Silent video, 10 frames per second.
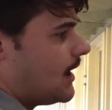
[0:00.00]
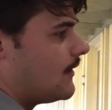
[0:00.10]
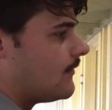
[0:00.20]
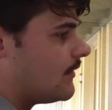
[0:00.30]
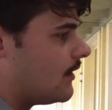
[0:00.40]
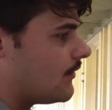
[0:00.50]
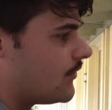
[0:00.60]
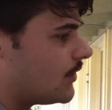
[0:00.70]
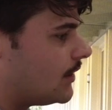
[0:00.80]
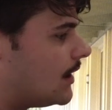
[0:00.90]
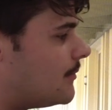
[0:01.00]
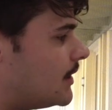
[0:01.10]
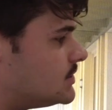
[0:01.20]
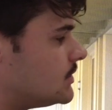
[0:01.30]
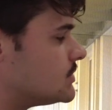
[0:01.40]
at the
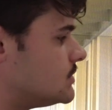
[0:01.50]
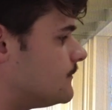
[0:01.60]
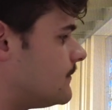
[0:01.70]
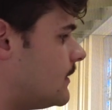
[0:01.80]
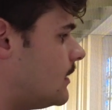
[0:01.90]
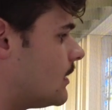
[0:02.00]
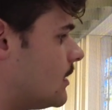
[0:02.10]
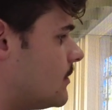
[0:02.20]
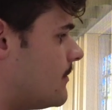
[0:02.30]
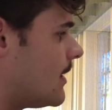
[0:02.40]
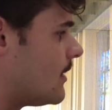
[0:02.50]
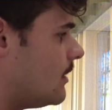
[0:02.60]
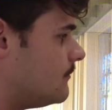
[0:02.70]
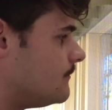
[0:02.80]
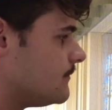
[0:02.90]
thoracolumbar junction, and coming back up.